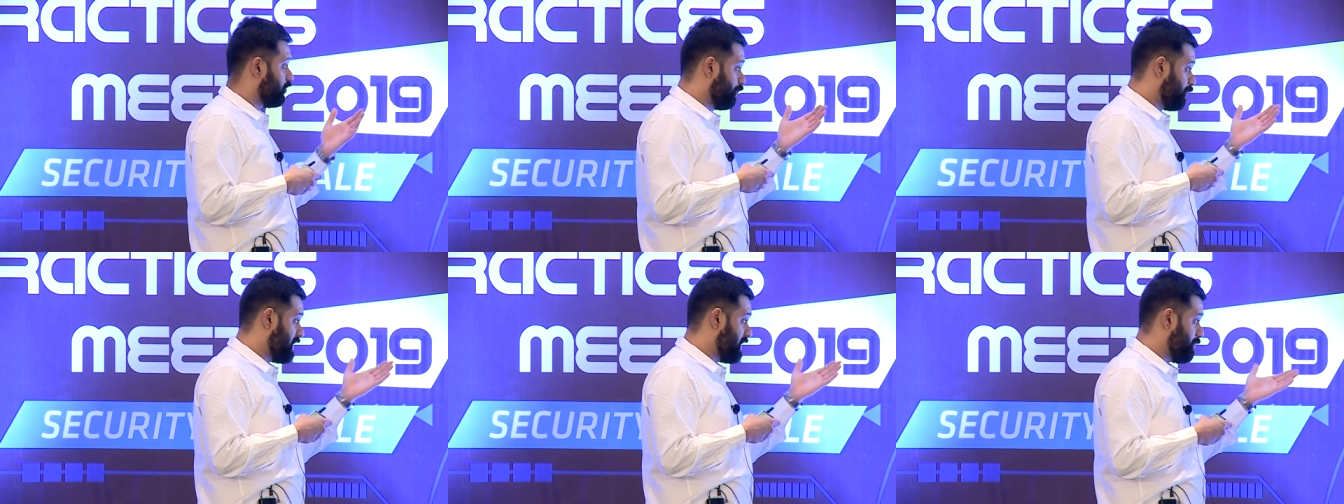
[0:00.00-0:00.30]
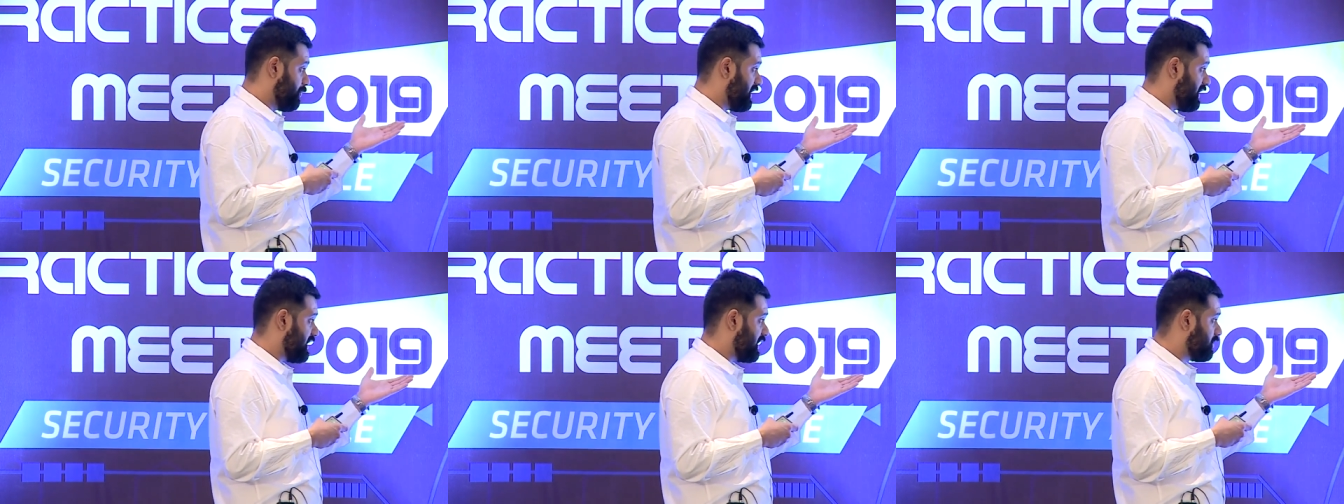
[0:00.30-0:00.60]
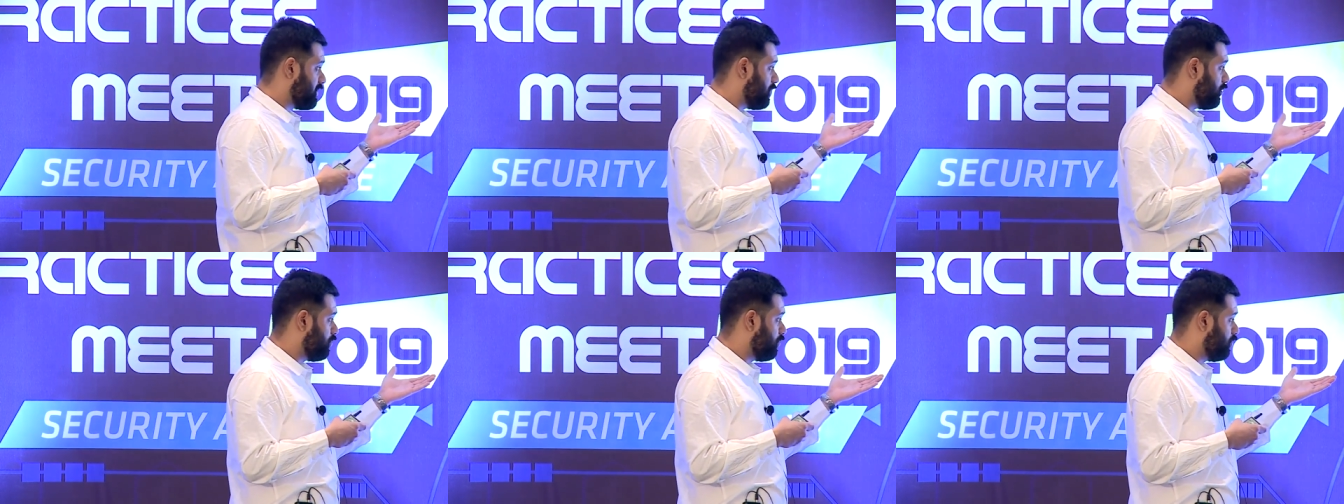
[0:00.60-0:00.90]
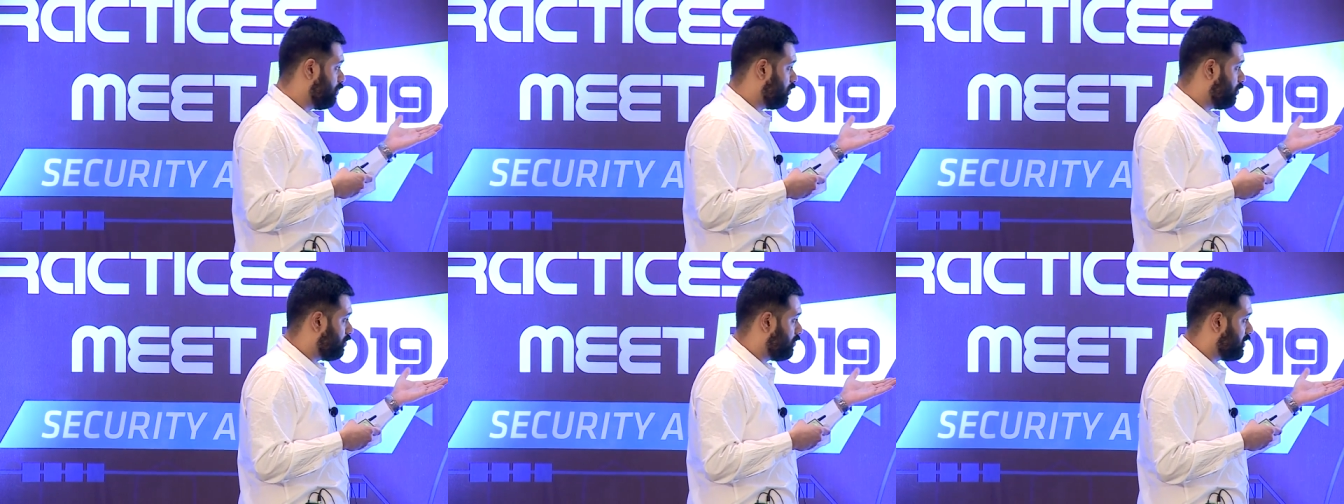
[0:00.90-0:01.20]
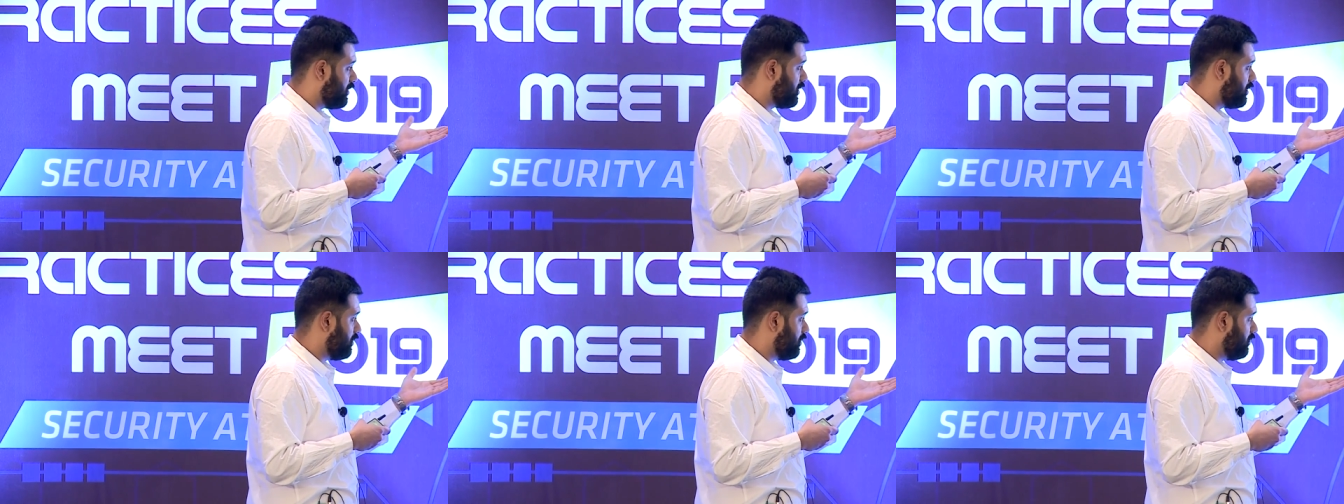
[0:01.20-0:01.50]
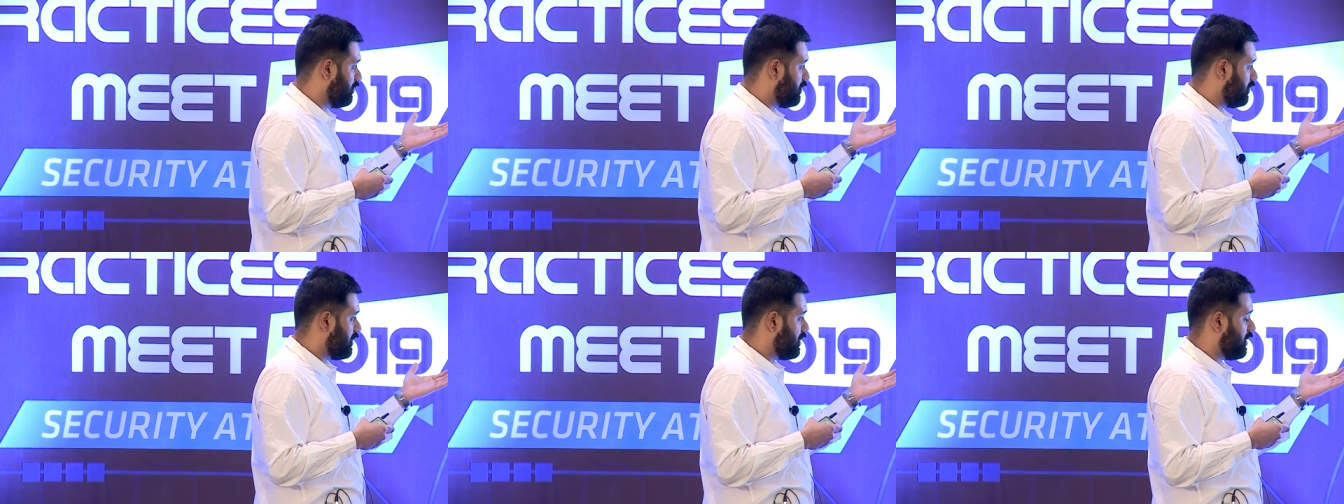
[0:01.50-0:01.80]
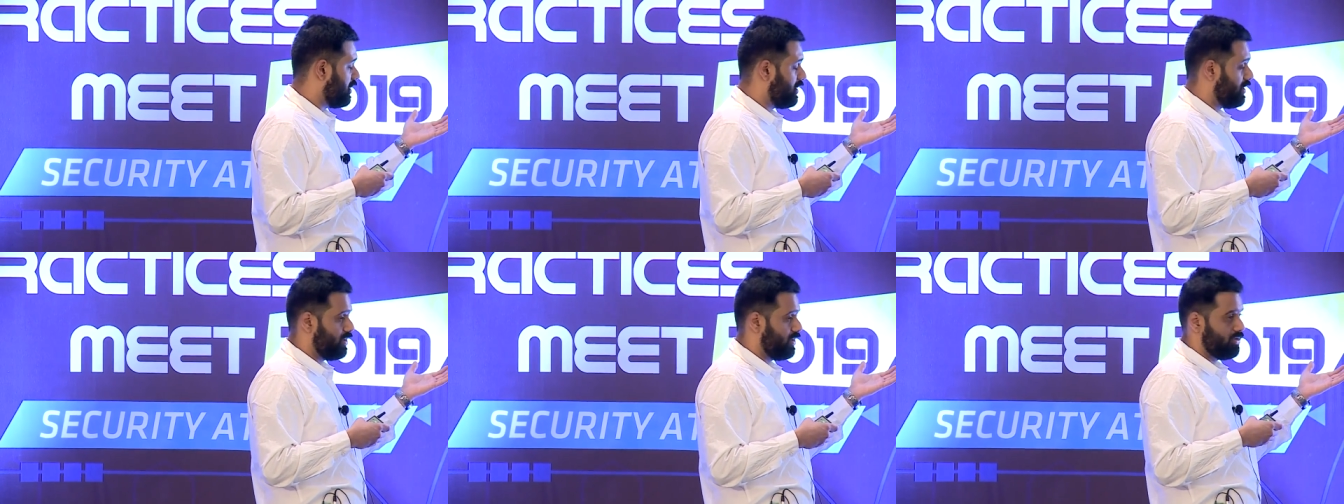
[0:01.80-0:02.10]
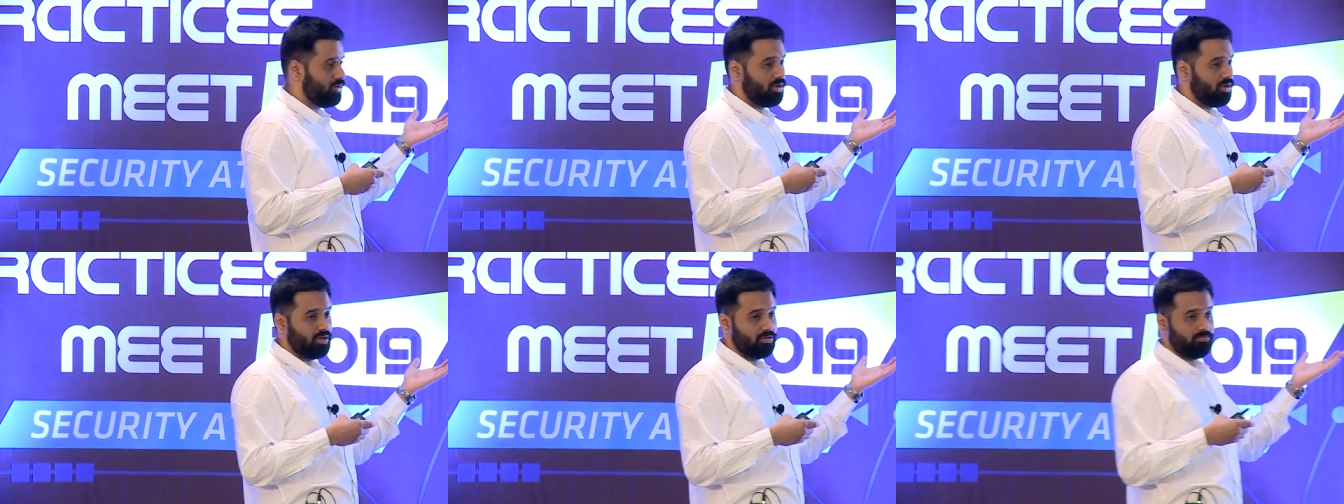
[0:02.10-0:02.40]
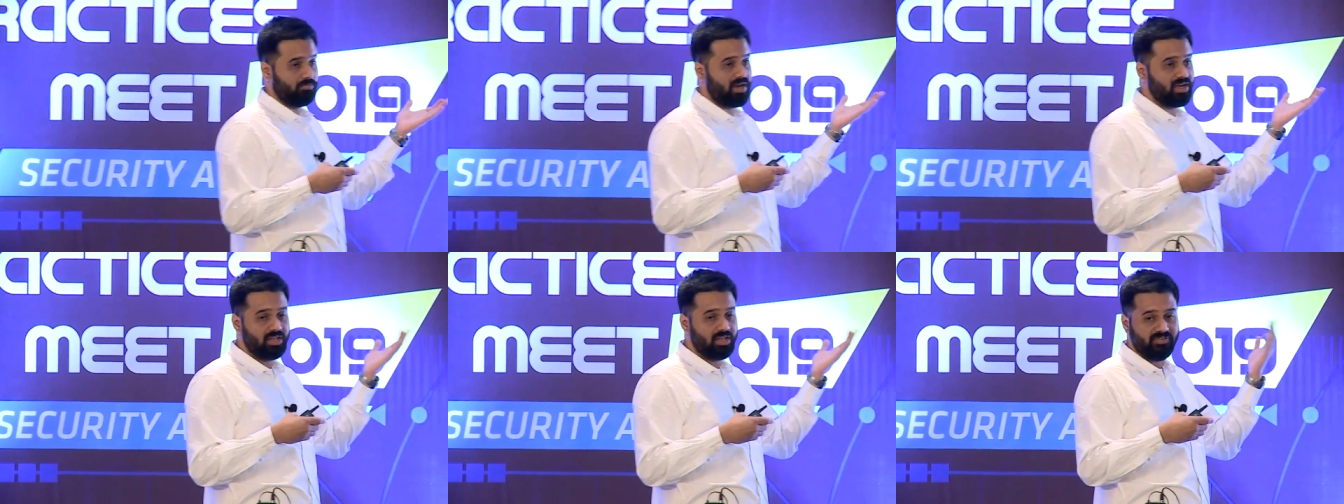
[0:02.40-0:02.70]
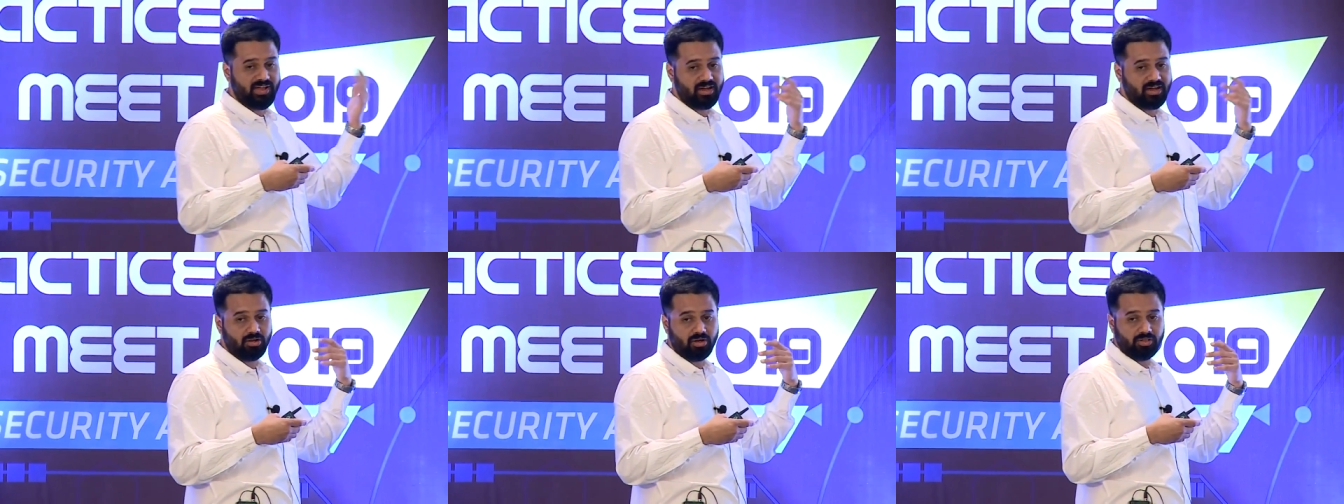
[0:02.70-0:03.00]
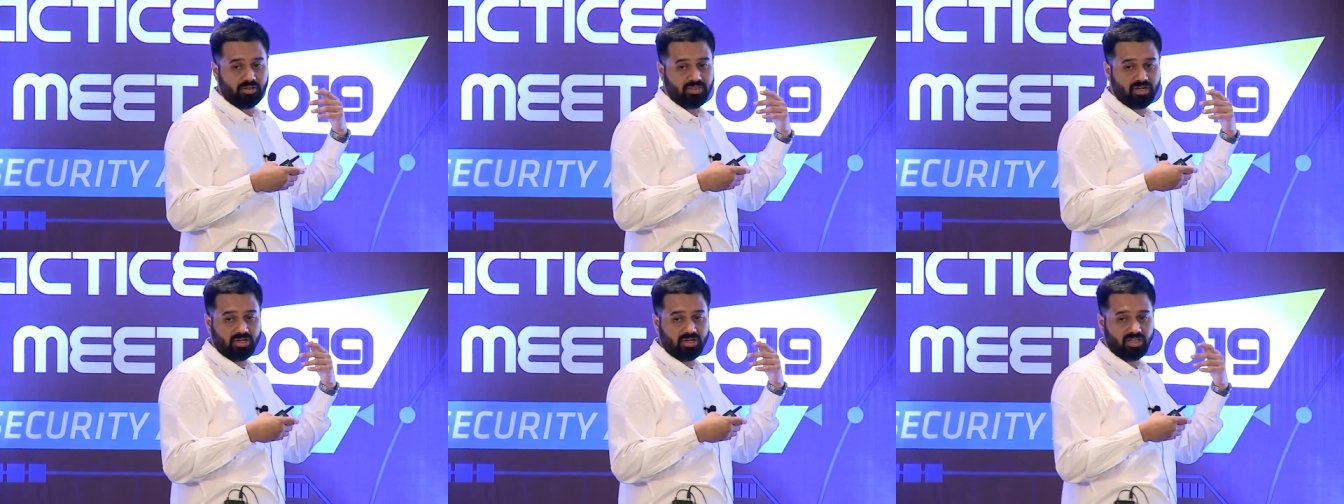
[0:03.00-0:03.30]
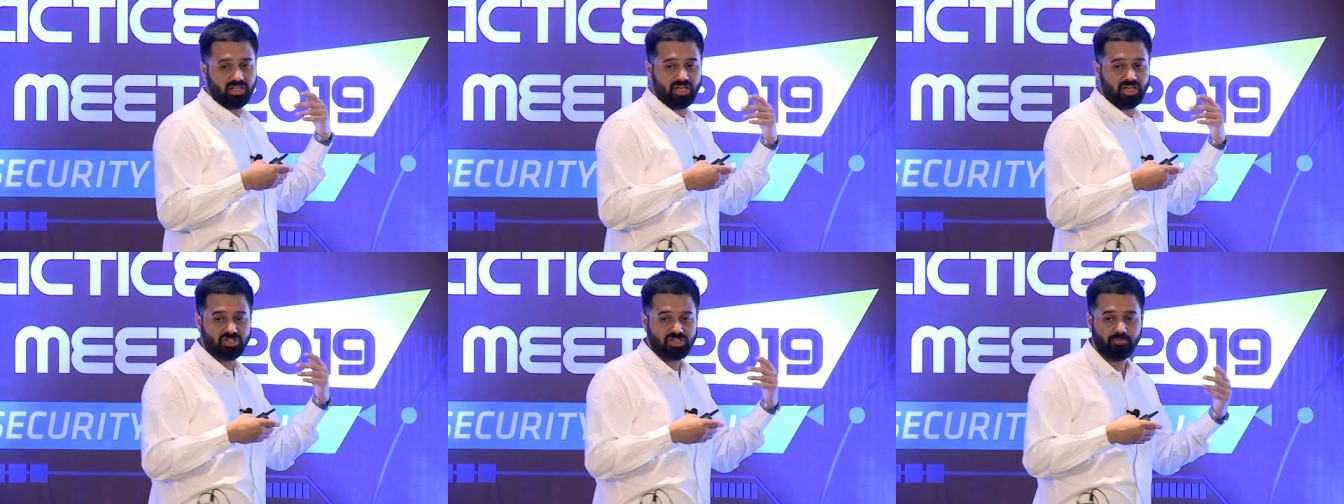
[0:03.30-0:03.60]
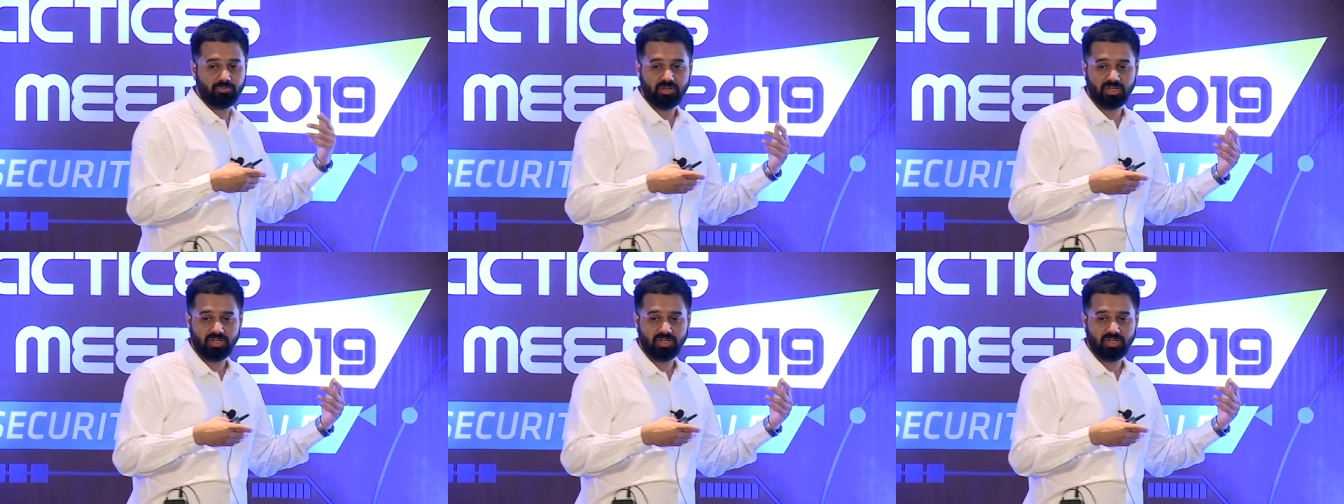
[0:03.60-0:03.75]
We can do, you know, your multi-factor authentication.